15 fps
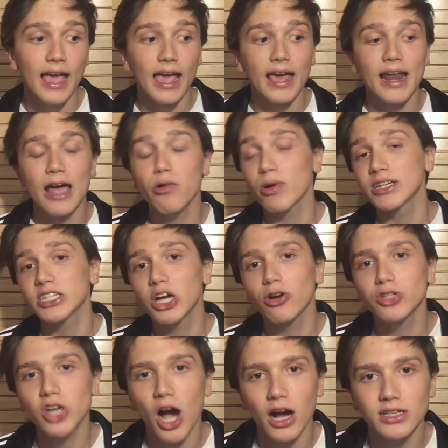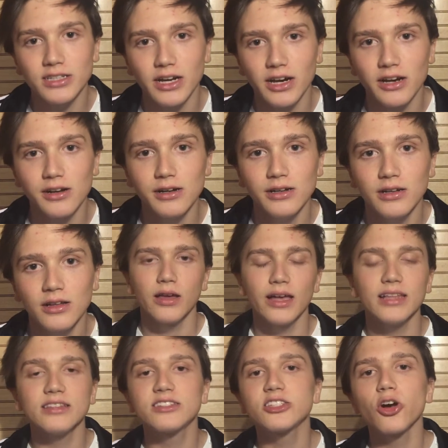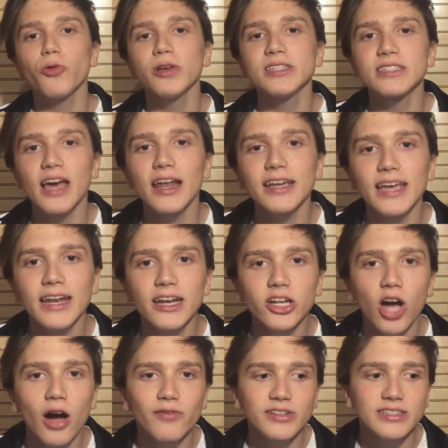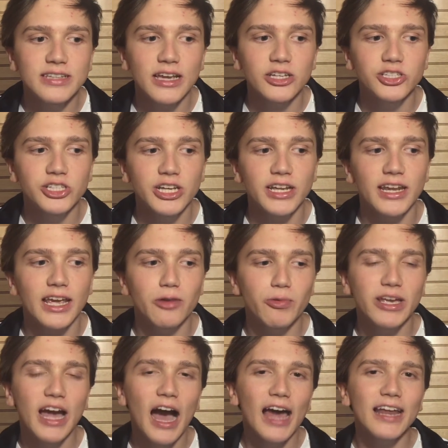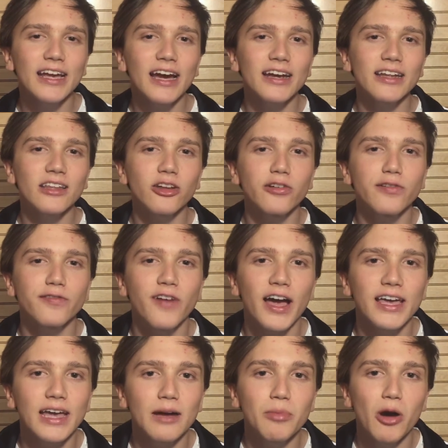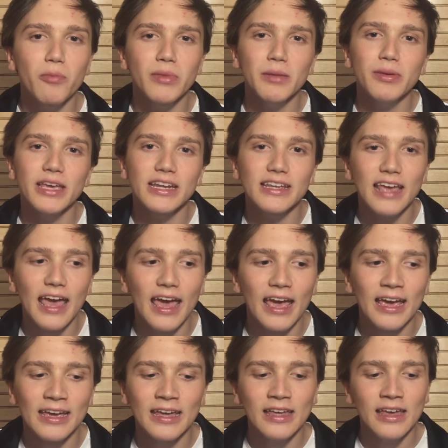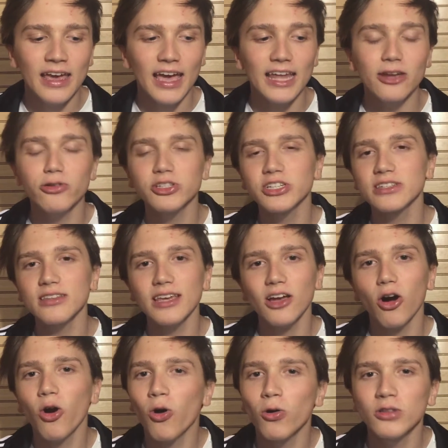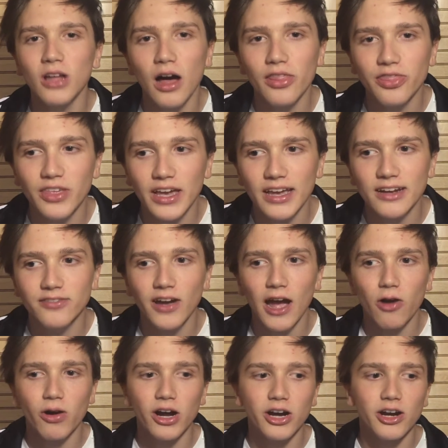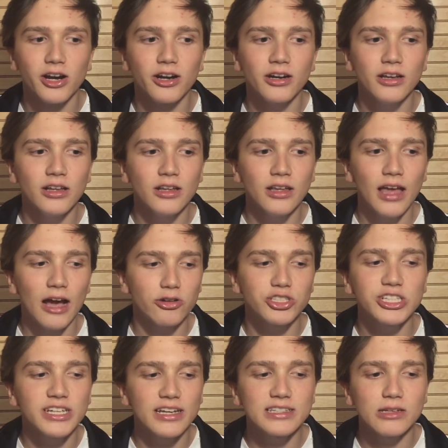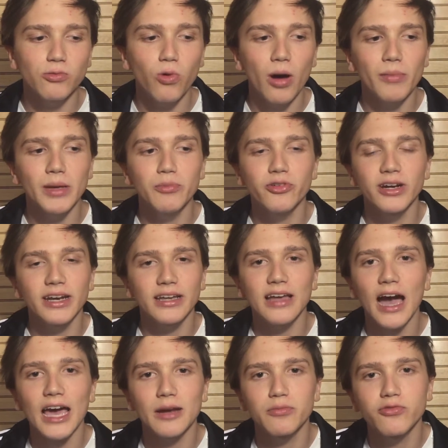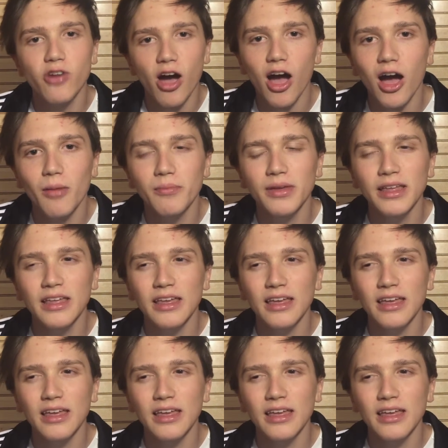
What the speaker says: and I went to go talk to her. And so we started getting a conversation, and we kind of got in a little fight about me being gay, and it was just like a whole-on thing of how she doesn't want me bringing a guy to prom,